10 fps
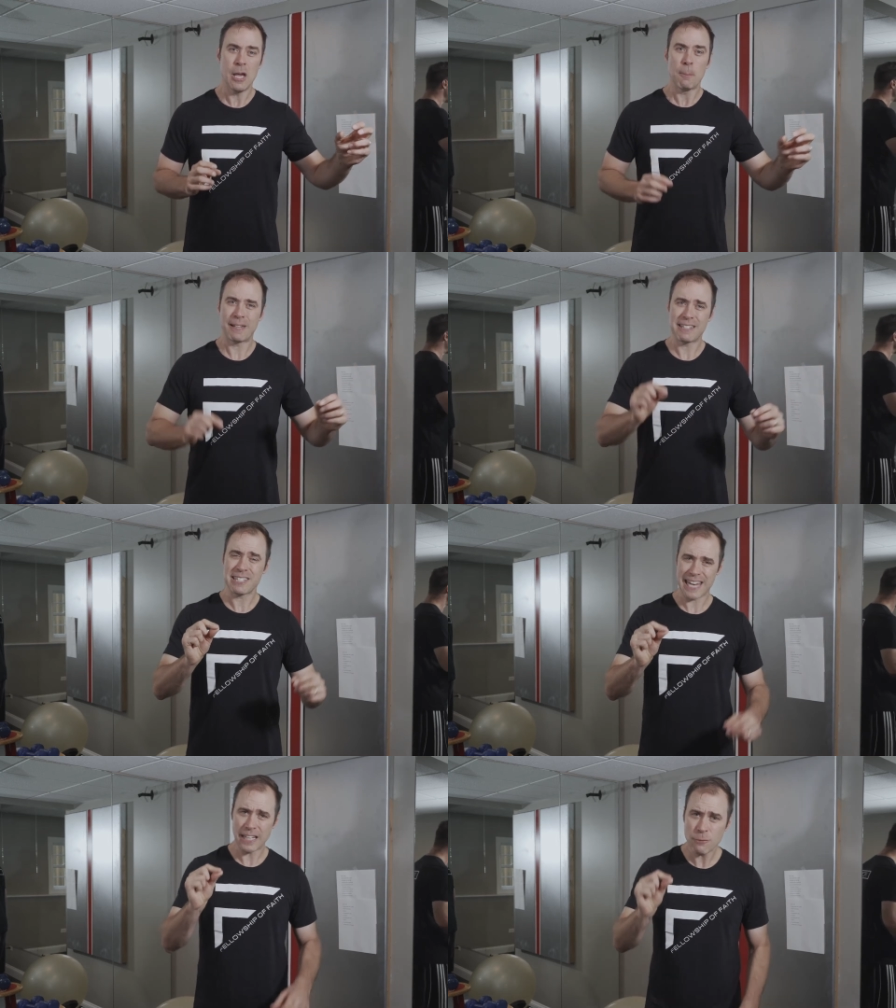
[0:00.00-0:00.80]
But
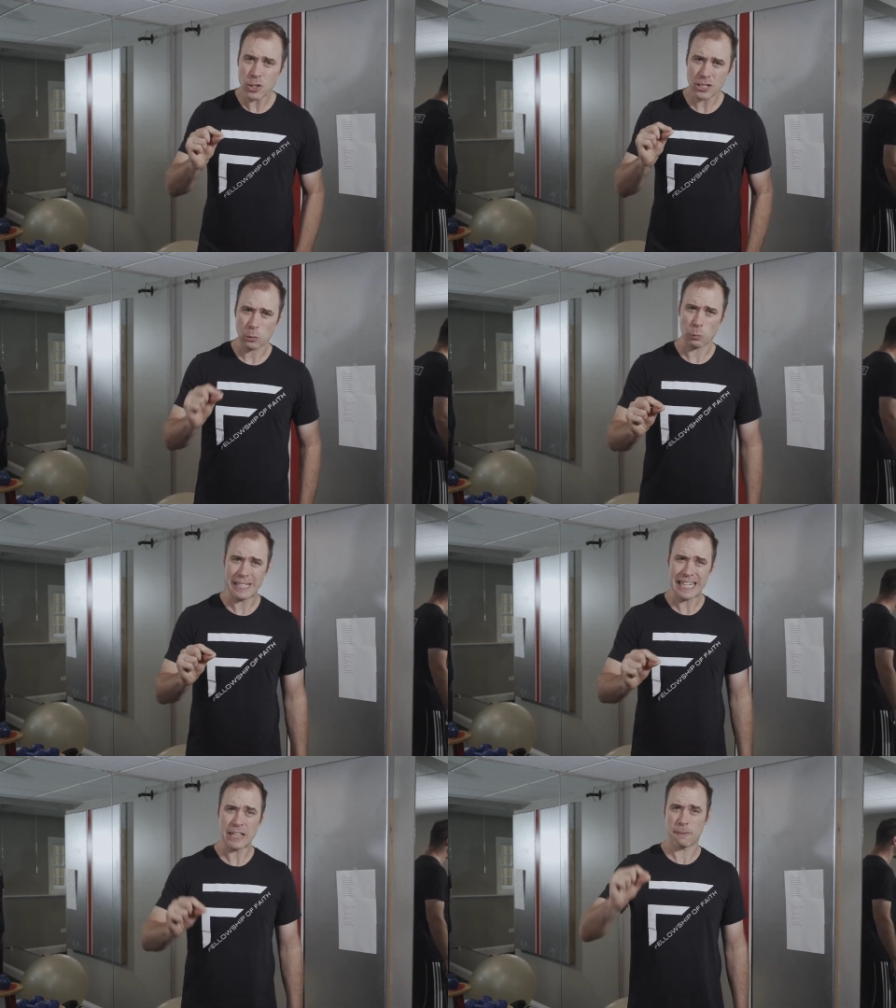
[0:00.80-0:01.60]
instead of just
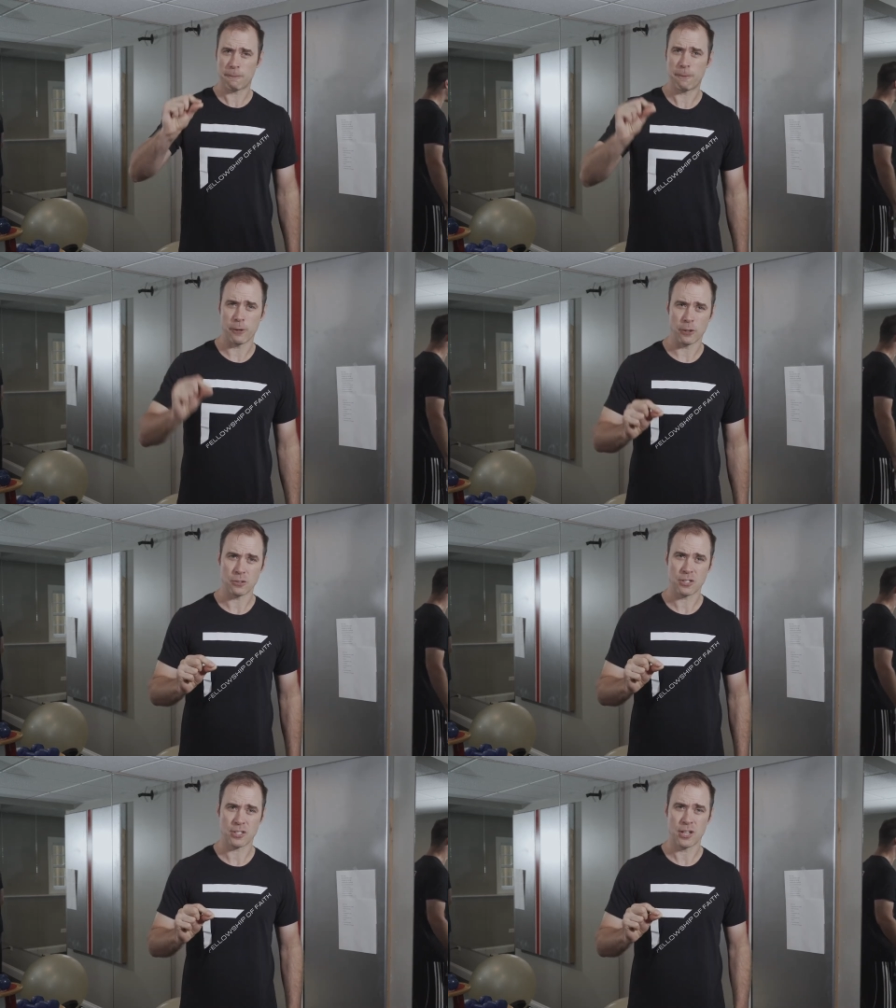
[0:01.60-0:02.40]
reading the
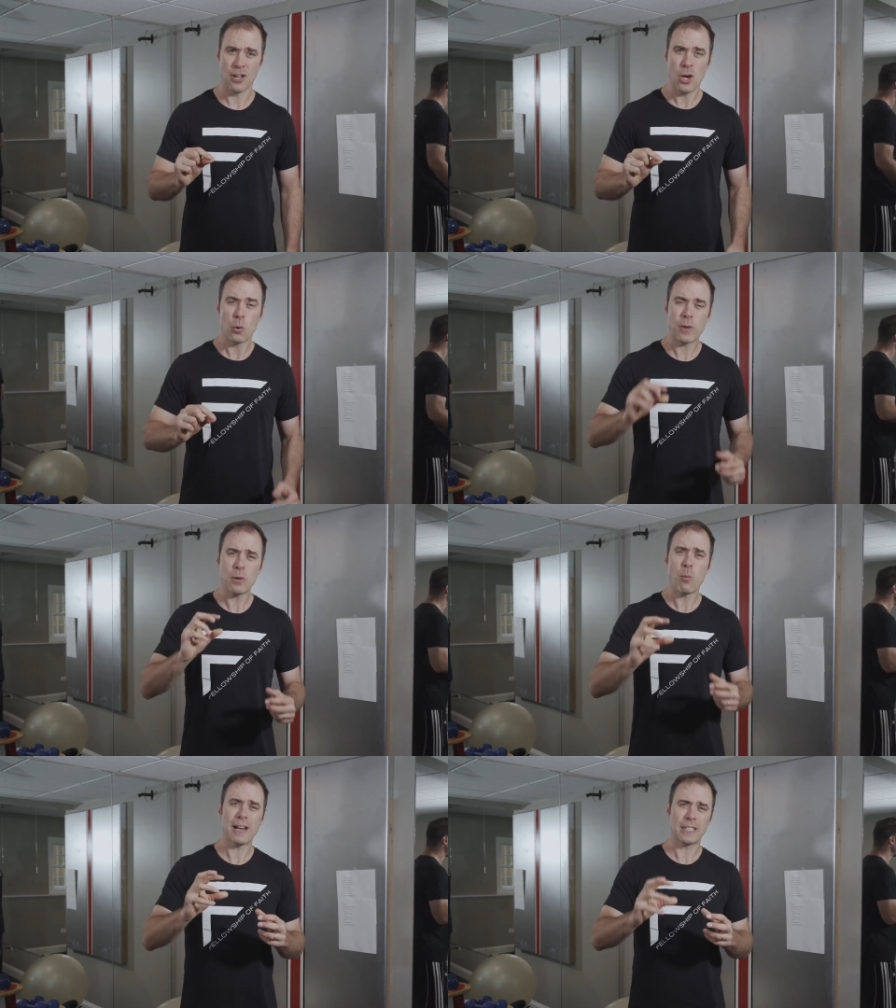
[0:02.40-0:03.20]
verse, we
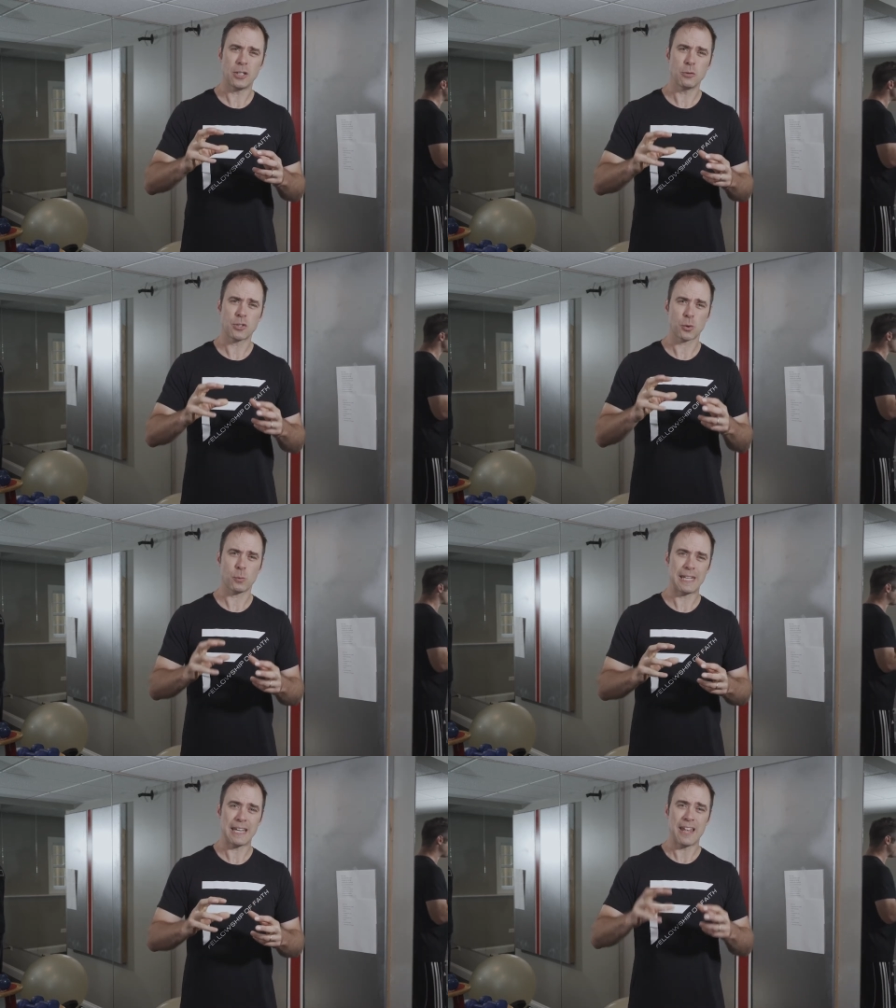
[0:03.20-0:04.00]
want you to
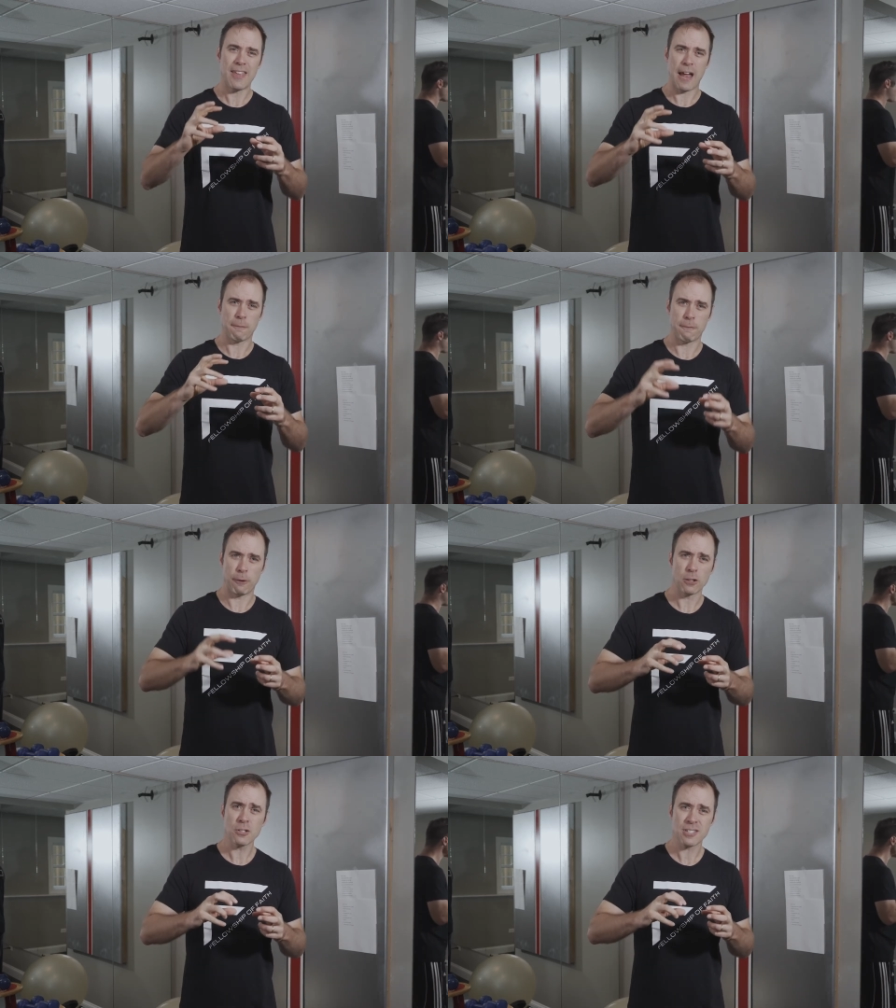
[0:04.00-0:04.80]
read that
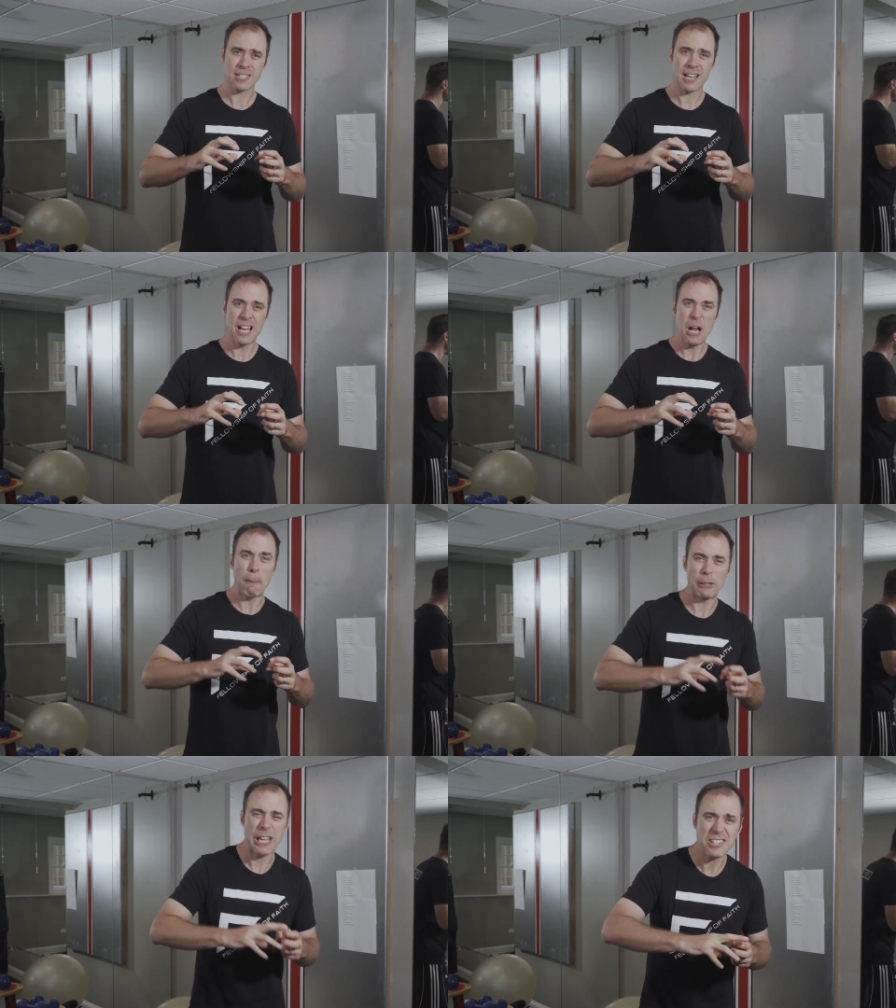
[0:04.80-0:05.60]
verse
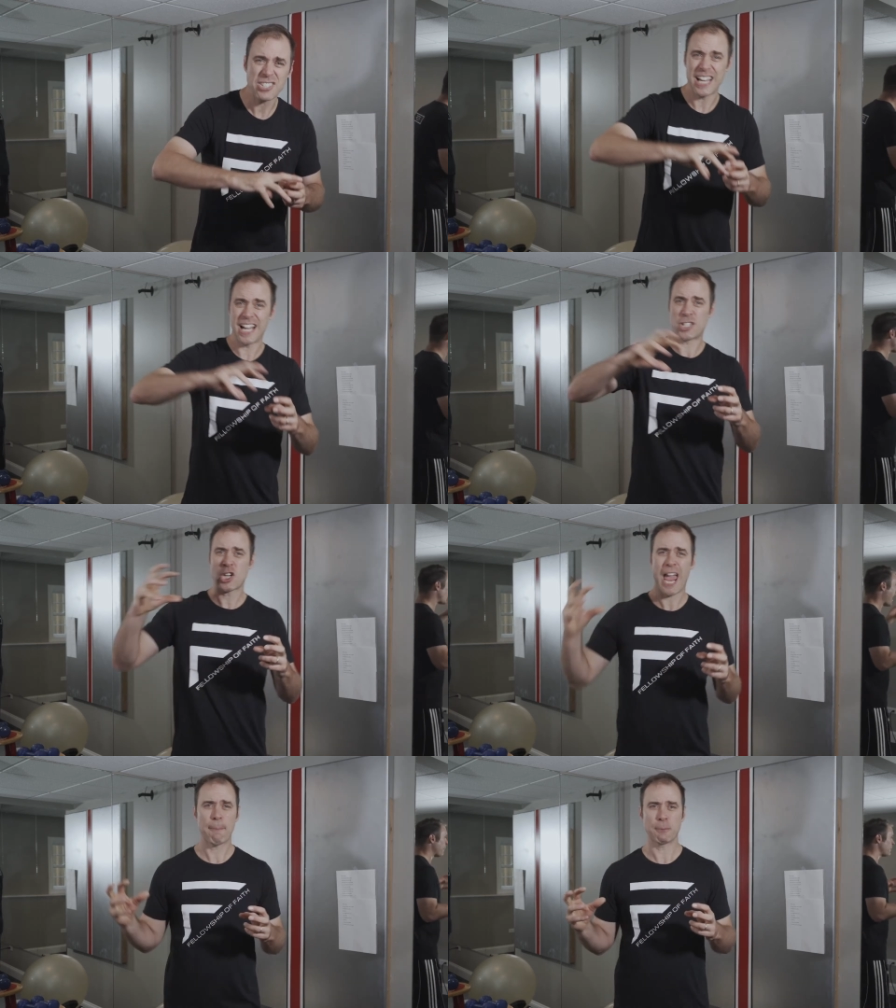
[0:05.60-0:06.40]
plus a
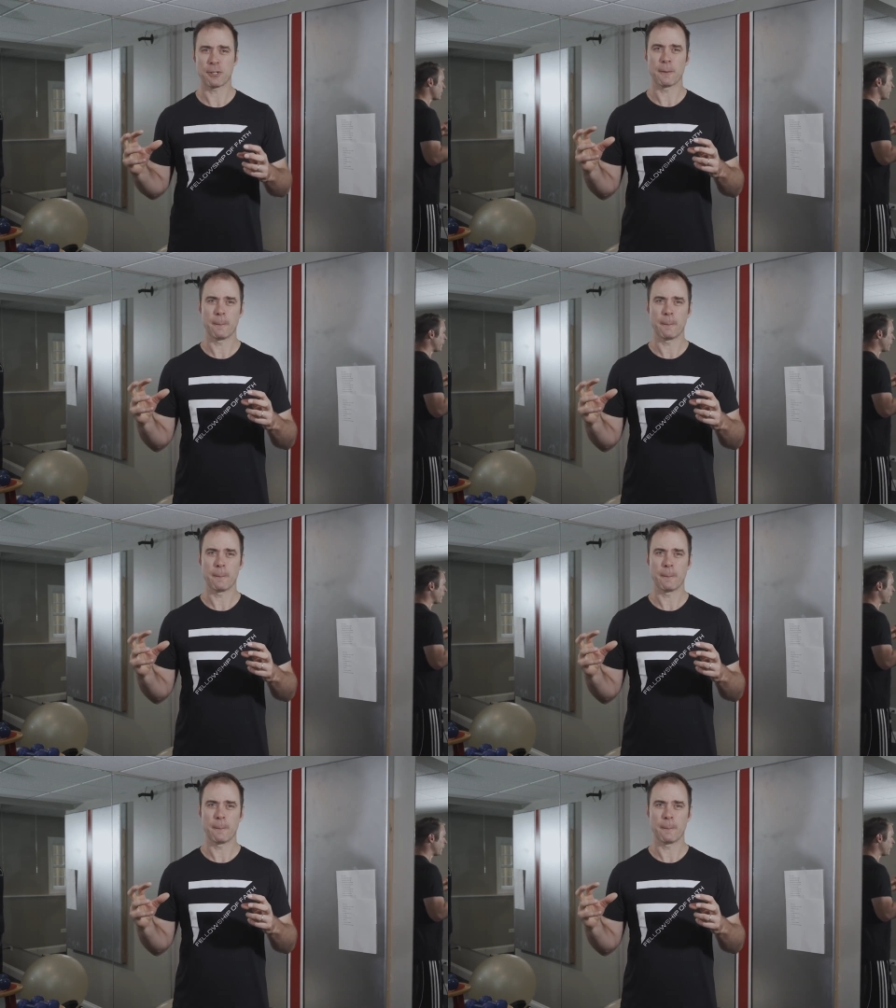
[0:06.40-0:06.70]
chapter.